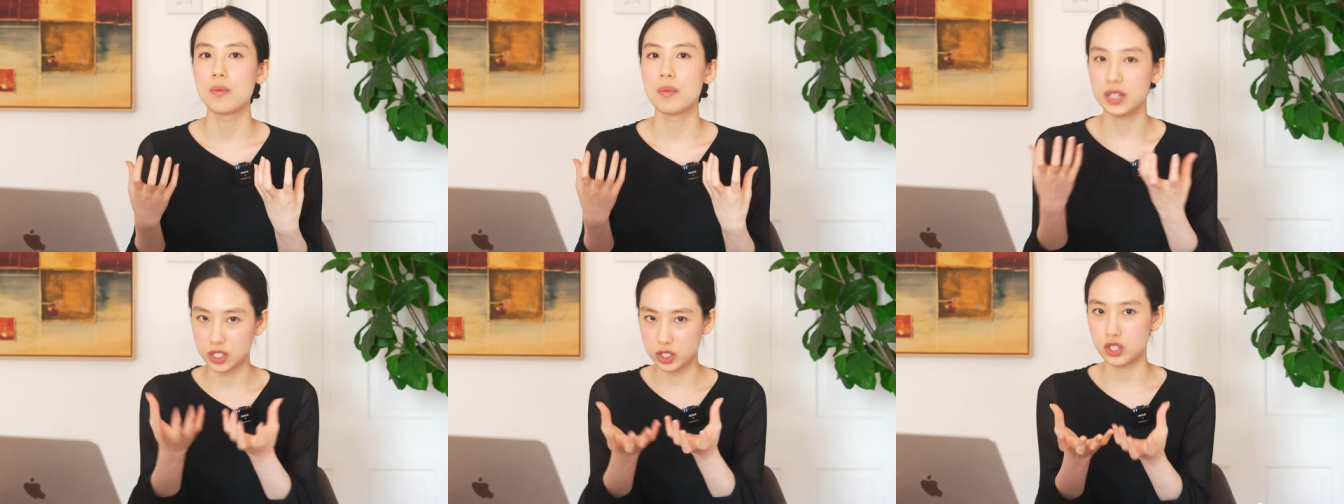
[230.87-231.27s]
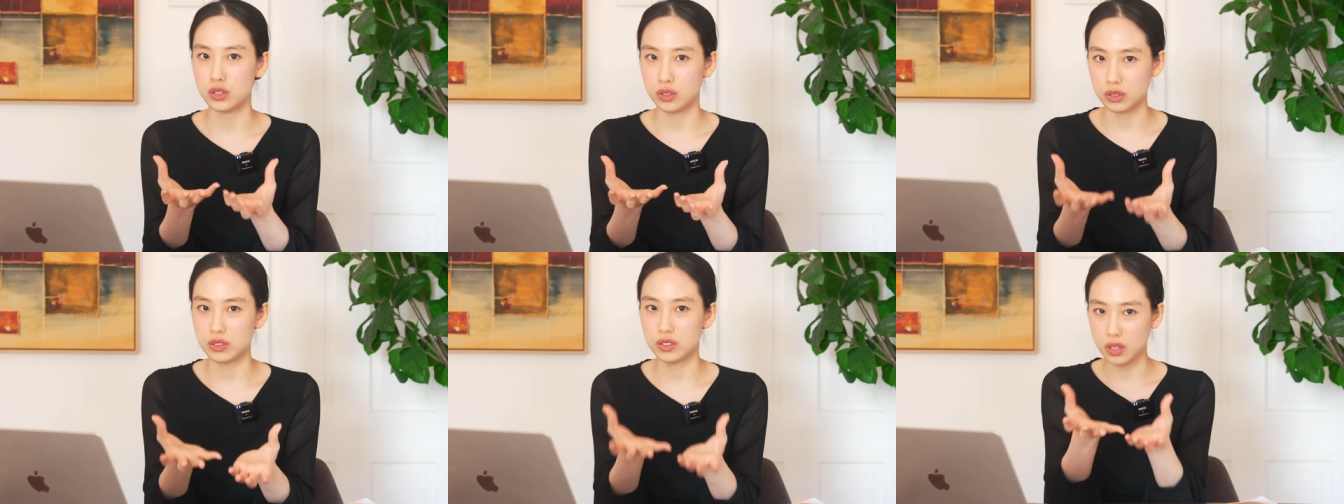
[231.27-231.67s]
but
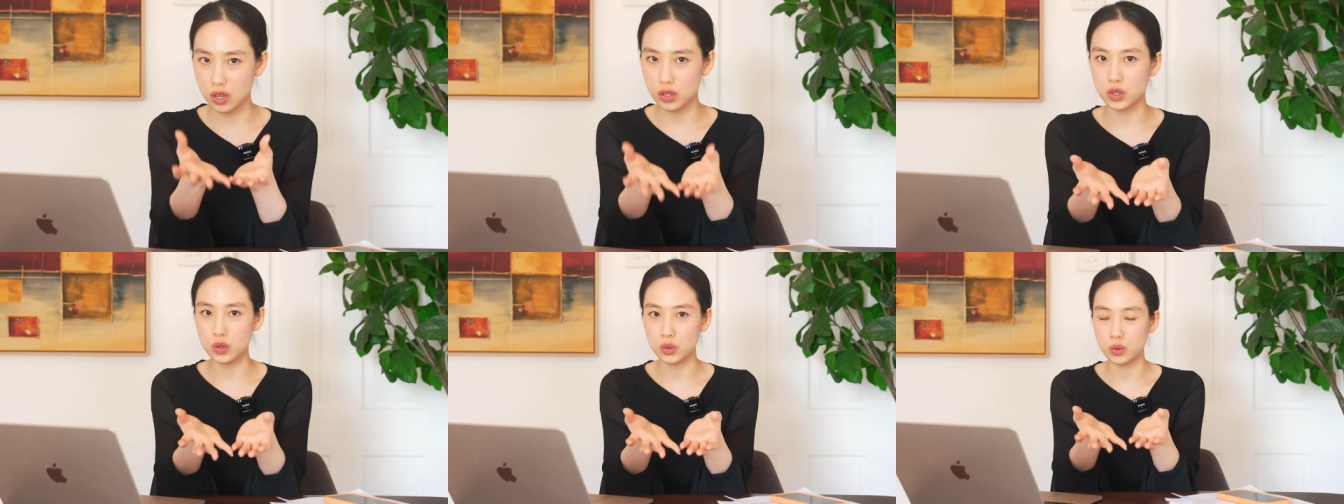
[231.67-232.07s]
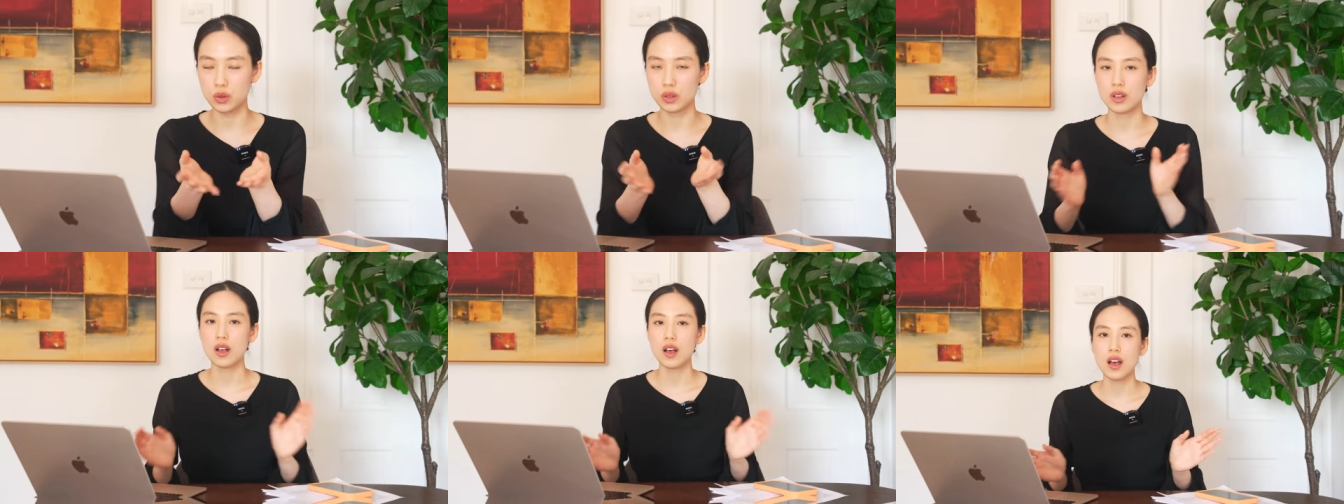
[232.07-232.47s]
you.
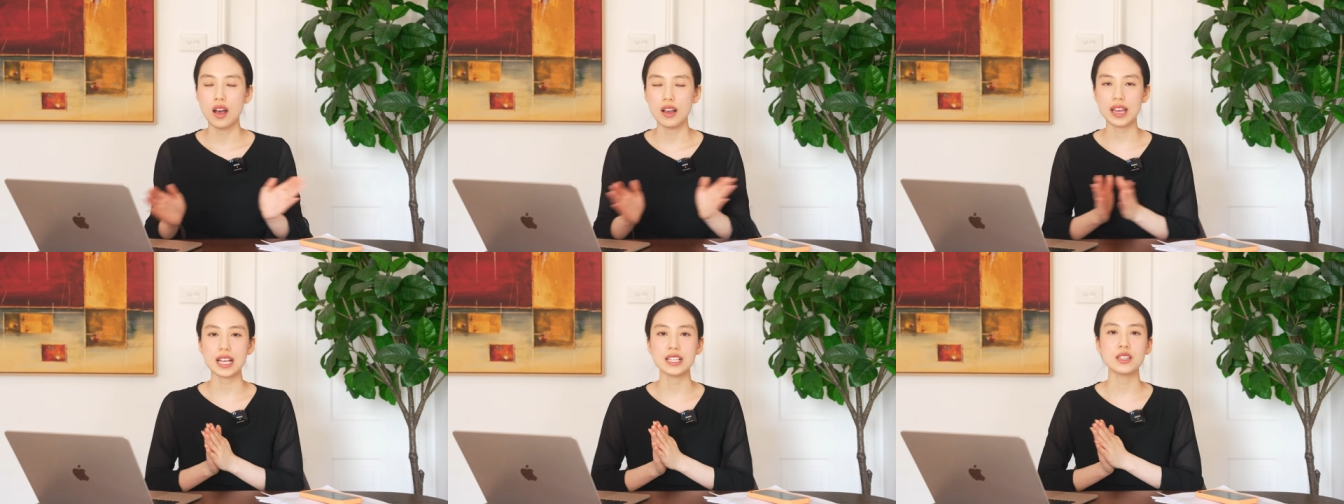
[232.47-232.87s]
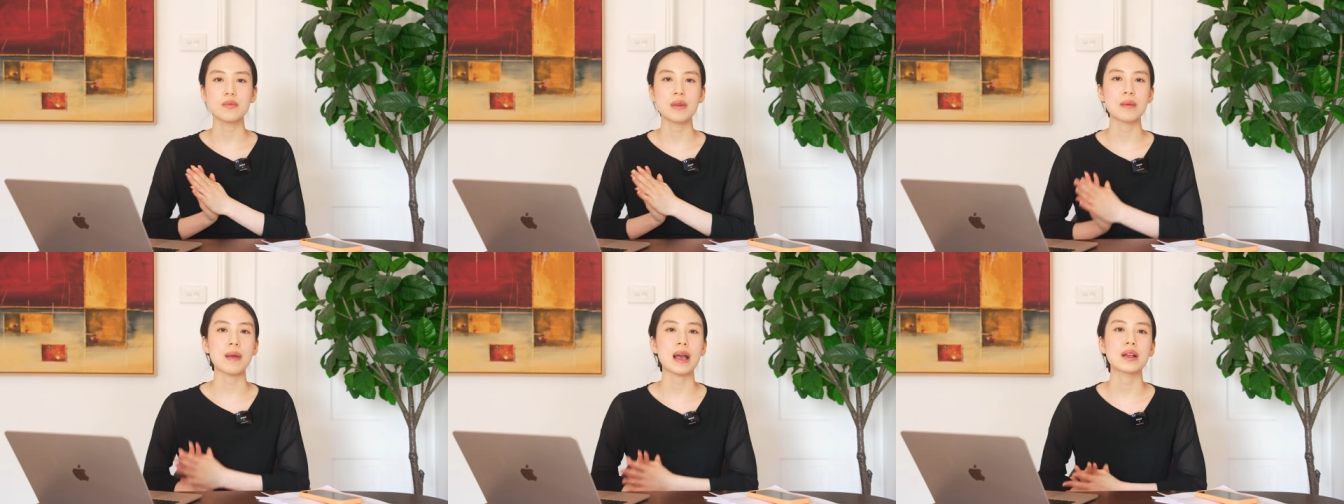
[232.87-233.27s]
Okay, so
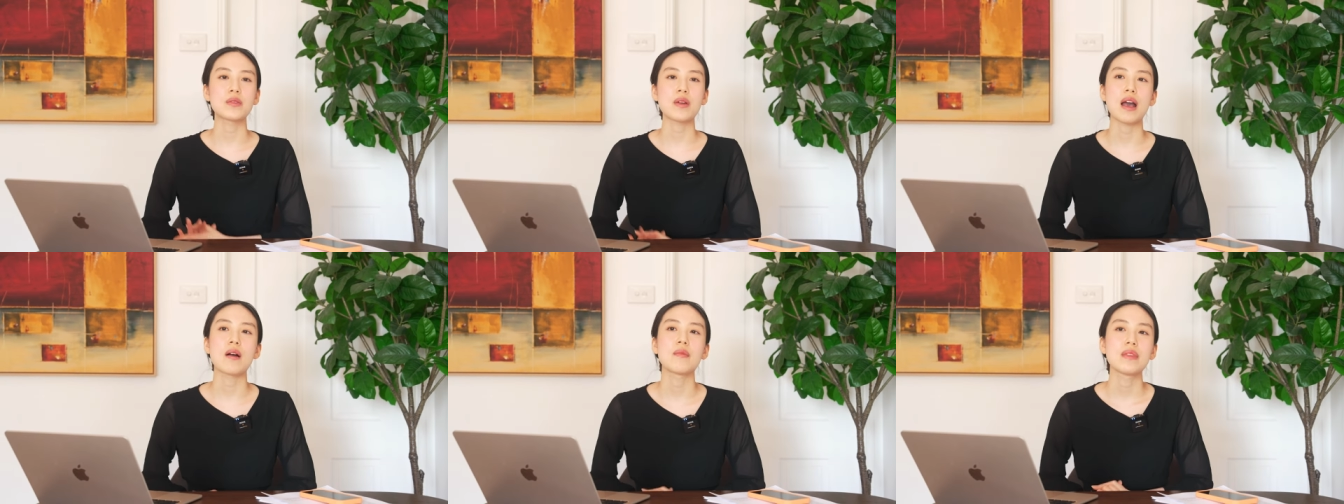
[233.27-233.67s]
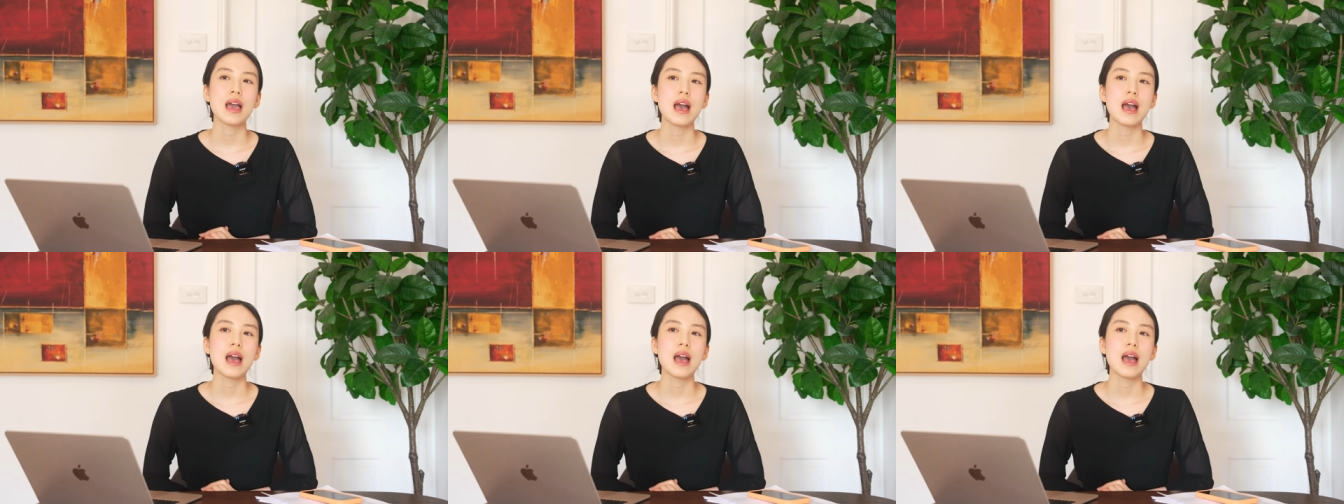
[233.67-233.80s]
my background.